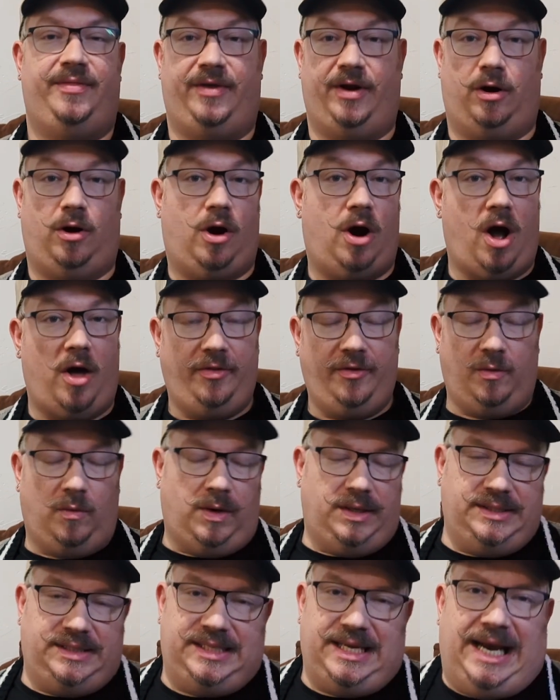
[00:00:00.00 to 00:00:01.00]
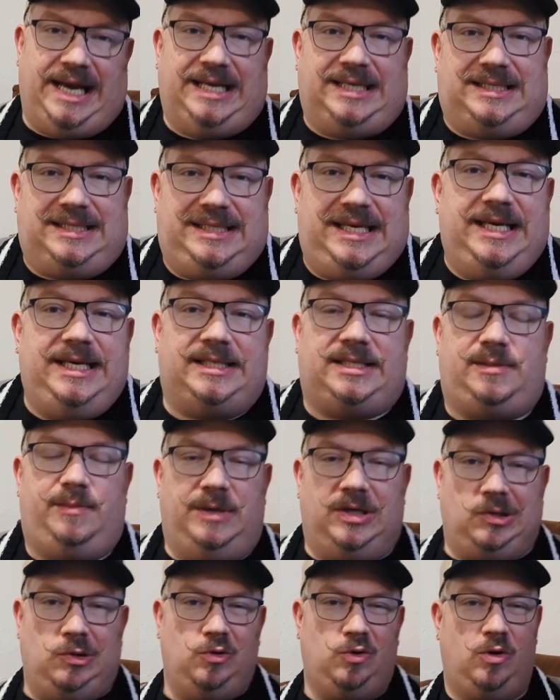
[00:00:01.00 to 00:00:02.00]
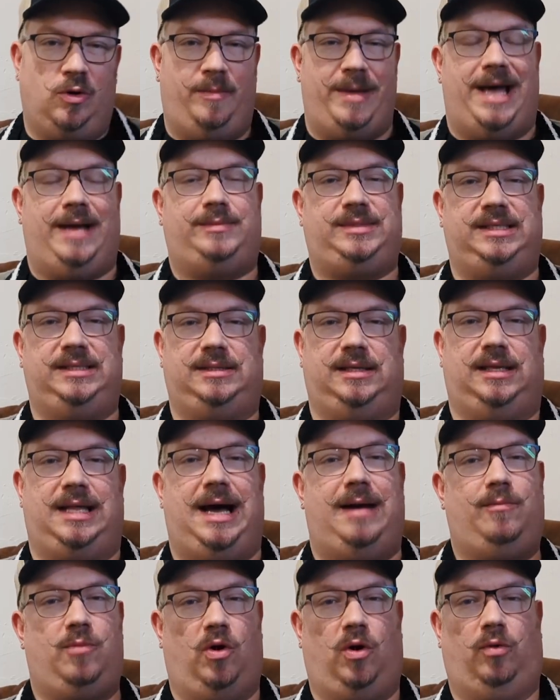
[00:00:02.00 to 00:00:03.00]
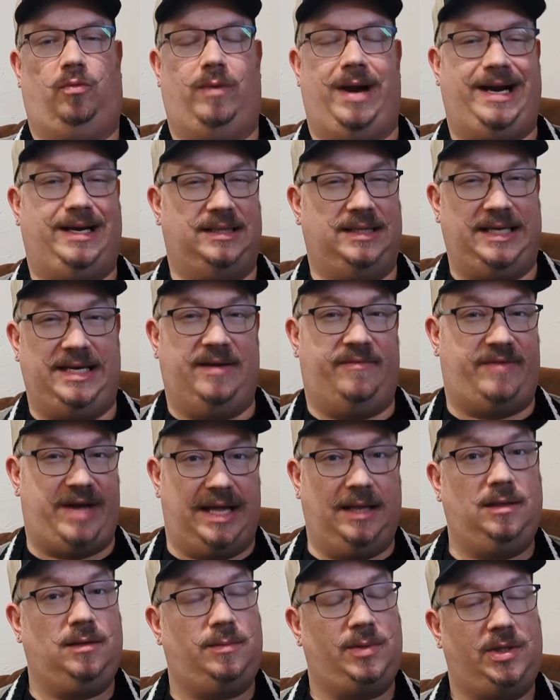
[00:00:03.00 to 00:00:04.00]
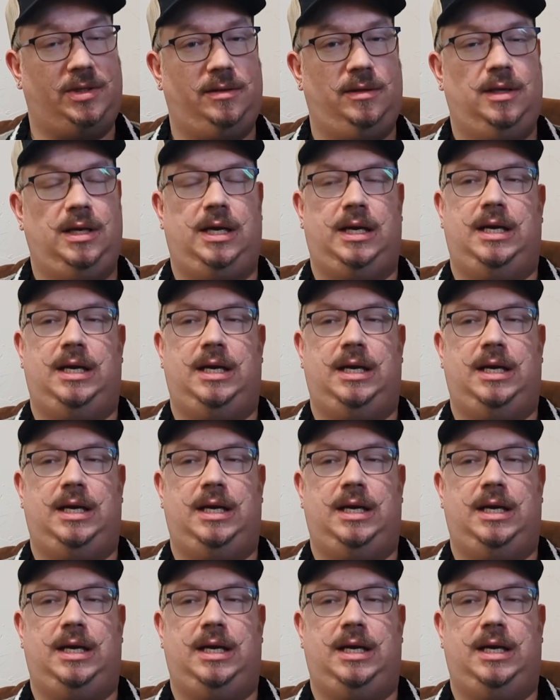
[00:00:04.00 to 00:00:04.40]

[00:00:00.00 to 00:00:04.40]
There are other ones that exist, but Google Maps is a lot more readily available.